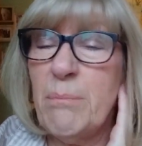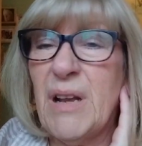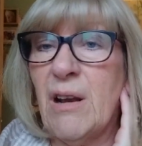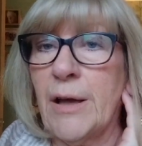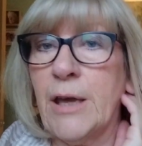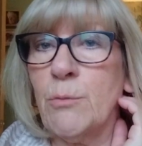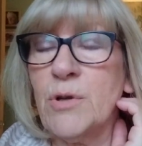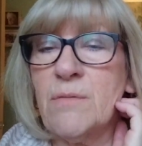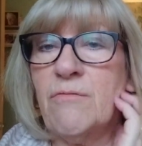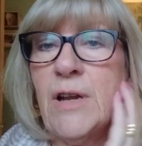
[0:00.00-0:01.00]
Bit like it
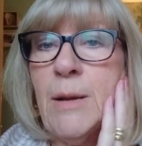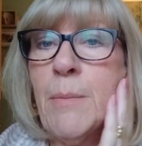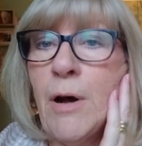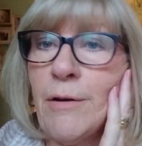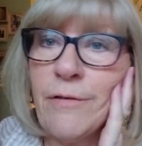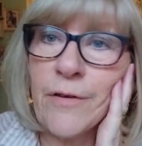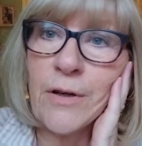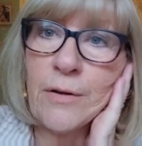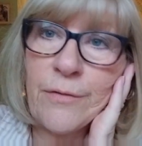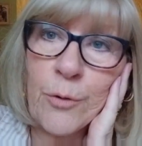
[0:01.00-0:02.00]
wasn't really mine
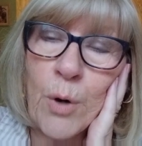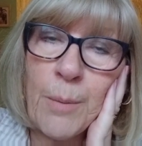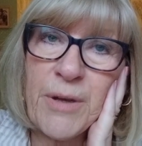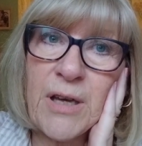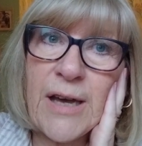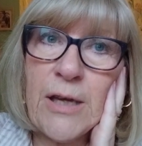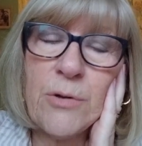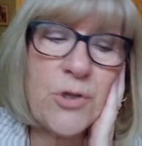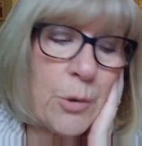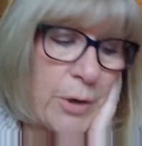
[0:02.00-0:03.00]
for a while, but you get
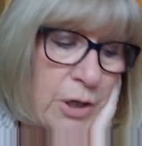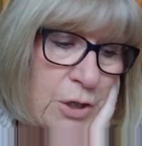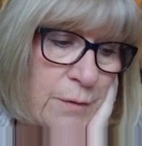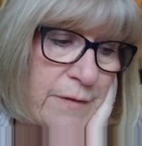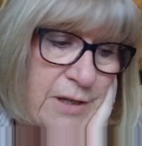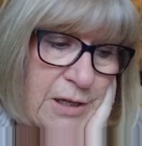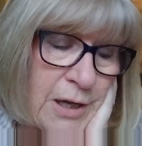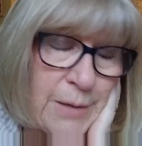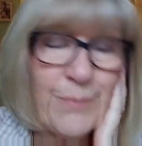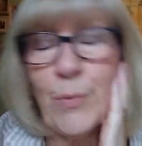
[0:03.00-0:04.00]
used to it when you do
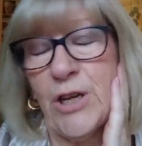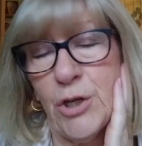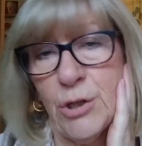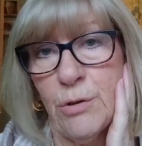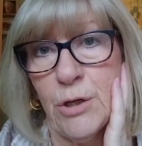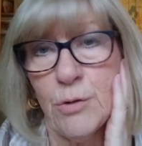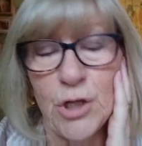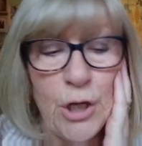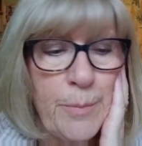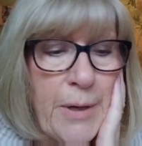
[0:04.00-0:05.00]

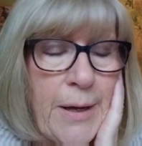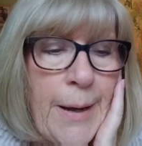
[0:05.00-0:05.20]
YouTube.